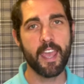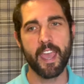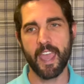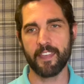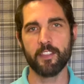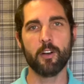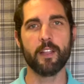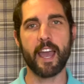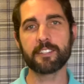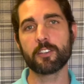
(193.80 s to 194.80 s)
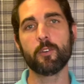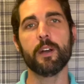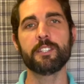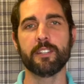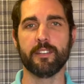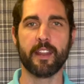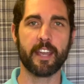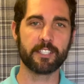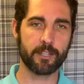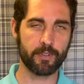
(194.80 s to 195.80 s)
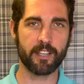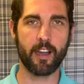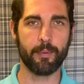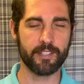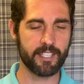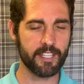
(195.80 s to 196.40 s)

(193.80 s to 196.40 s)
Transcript: and they'll ask a question and actually read comments.